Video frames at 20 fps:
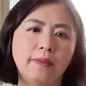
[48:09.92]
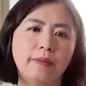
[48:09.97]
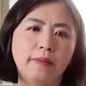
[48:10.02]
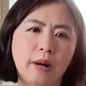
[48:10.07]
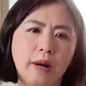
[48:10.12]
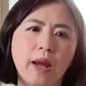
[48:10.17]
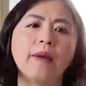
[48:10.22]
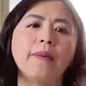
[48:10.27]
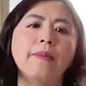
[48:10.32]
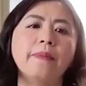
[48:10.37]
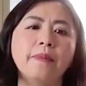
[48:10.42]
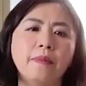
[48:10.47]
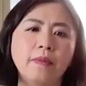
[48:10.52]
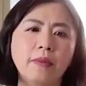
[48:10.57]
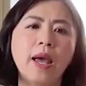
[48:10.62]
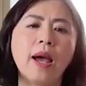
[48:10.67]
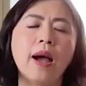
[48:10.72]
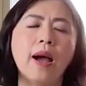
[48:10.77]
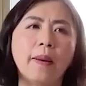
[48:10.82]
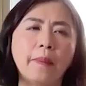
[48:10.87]
Right.
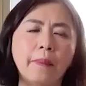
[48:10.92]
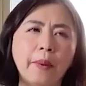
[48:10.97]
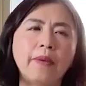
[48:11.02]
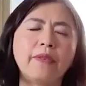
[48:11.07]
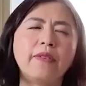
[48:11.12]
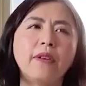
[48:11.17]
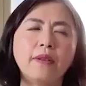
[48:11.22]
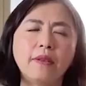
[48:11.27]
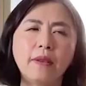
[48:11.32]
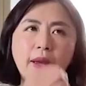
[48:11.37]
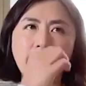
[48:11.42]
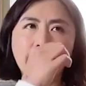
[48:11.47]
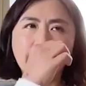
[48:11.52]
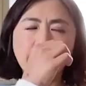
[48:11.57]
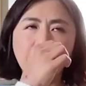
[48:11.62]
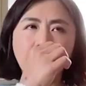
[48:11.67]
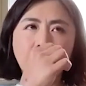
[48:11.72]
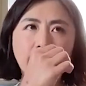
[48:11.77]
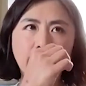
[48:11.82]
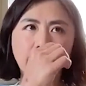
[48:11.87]
Yeah. I think that
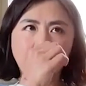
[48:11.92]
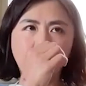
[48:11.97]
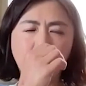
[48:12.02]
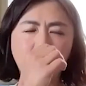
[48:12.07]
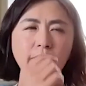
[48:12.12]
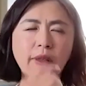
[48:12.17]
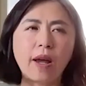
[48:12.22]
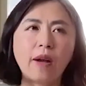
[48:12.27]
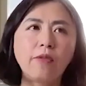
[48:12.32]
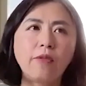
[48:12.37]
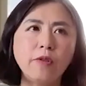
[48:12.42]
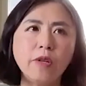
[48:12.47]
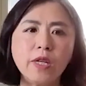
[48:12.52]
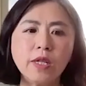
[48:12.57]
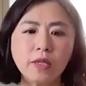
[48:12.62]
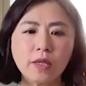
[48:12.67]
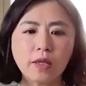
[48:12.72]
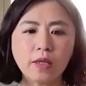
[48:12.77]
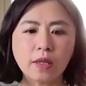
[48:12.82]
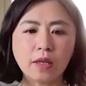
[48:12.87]
for that
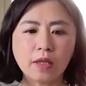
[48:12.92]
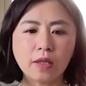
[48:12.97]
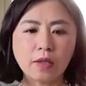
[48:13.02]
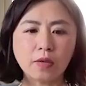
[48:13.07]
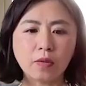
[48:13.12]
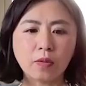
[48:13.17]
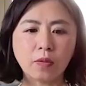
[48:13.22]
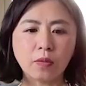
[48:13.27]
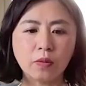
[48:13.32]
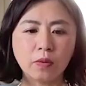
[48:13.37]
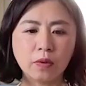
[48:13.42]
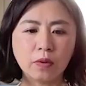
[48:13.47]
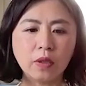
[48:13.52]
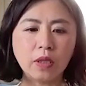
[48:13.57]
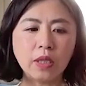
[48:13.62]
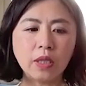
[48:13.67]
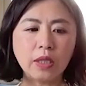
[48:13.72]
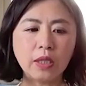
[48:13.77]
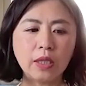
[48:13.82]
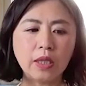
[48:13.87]
reason, it's
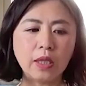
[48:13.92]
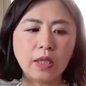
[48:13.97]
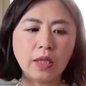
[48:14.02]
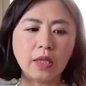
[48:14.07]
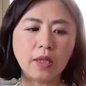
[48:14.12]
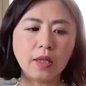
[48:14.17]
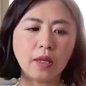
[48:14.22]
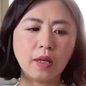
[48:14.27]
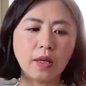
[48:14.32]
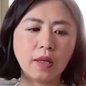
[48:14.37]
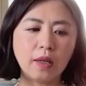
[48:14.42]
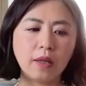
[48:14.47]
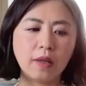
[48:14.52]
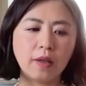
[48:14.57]
really